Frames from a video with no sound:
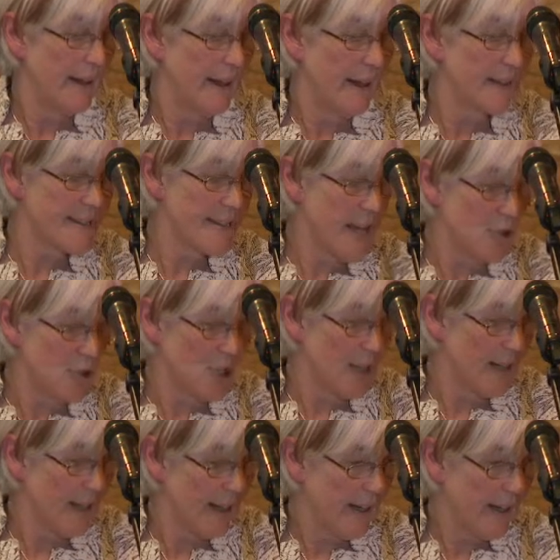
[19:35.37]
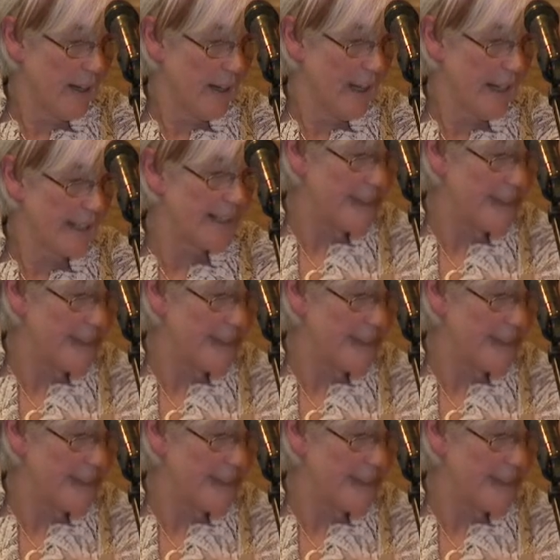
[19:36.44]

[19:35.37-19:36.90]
etc. It